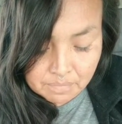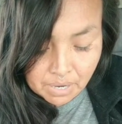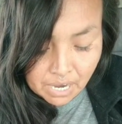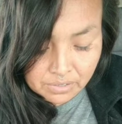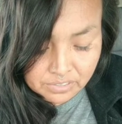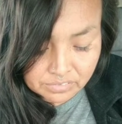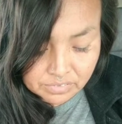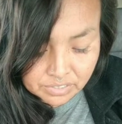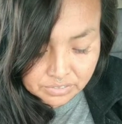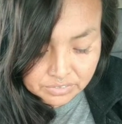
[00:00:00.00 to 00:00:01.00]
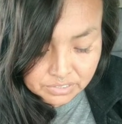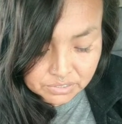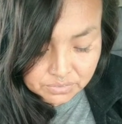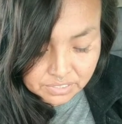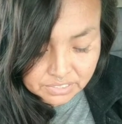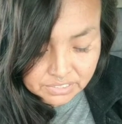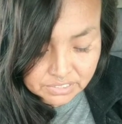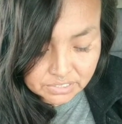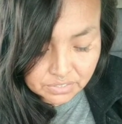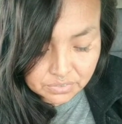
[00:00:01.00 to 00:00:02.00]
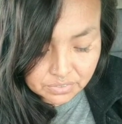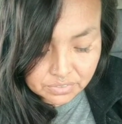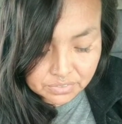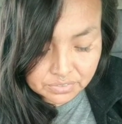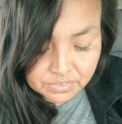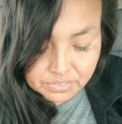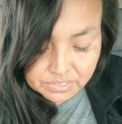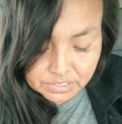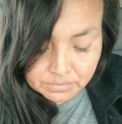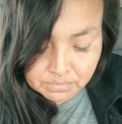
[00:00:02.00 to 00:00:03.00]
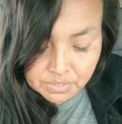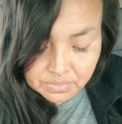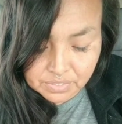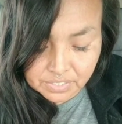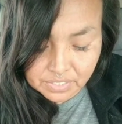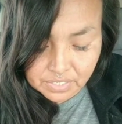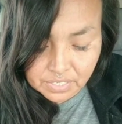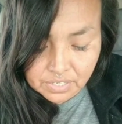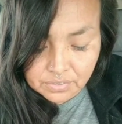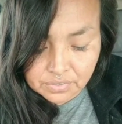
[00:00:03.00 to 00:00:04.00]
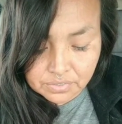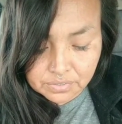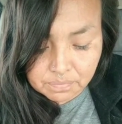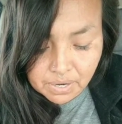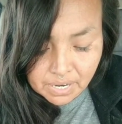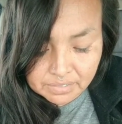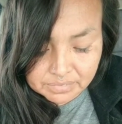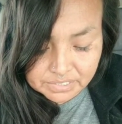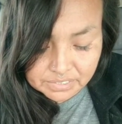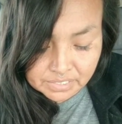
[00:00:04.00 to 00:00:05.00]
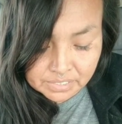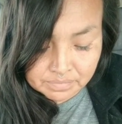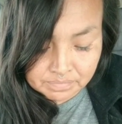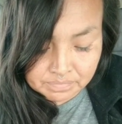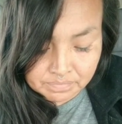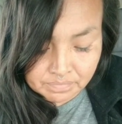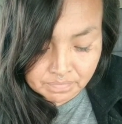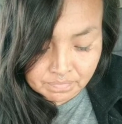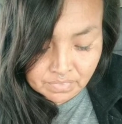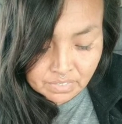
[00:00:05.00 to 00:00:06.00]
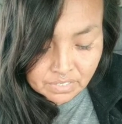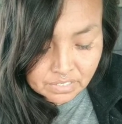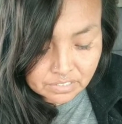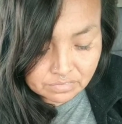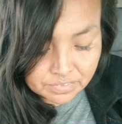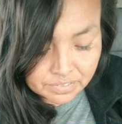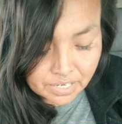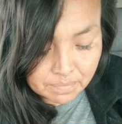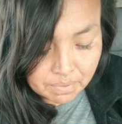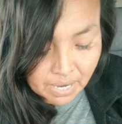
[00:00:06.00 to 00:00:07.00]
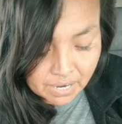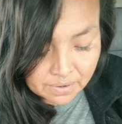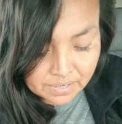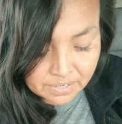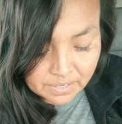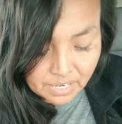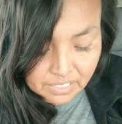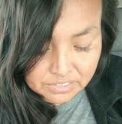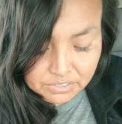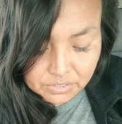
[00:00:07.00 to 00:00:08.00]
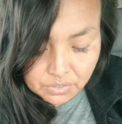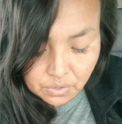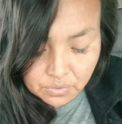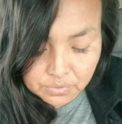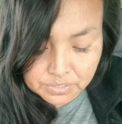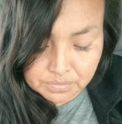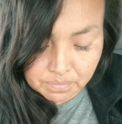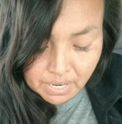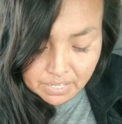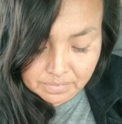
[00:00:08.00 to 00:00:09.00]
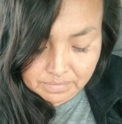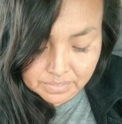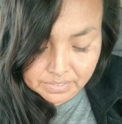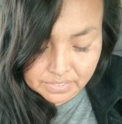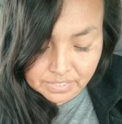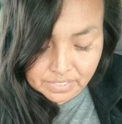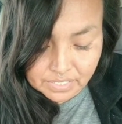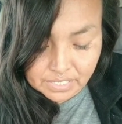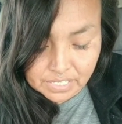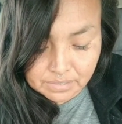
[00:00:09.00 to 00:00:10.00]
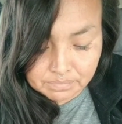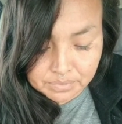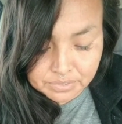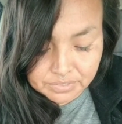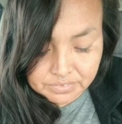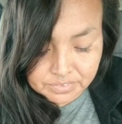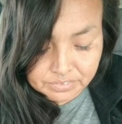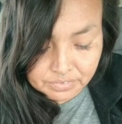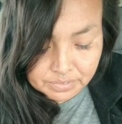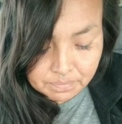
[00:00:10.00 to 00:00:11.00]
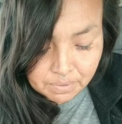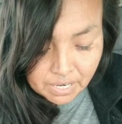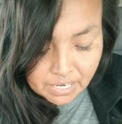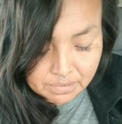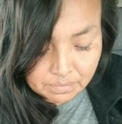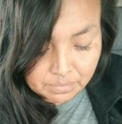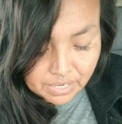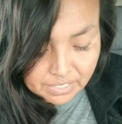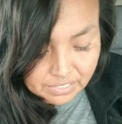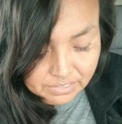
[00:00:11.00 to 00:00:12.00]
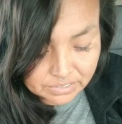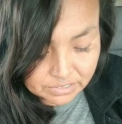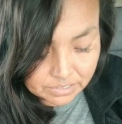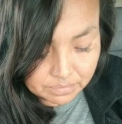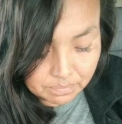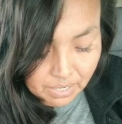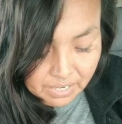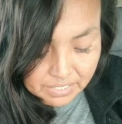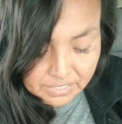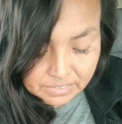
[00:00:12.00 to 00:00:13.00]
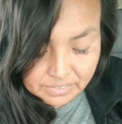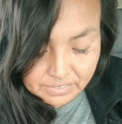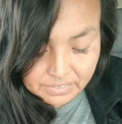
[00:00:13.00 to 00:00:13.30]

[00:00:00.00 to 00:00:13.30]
Power flows to us through the smoke, through the pipe stem. You feel that power as you hold your pipe. It moves from the pipe right into your body.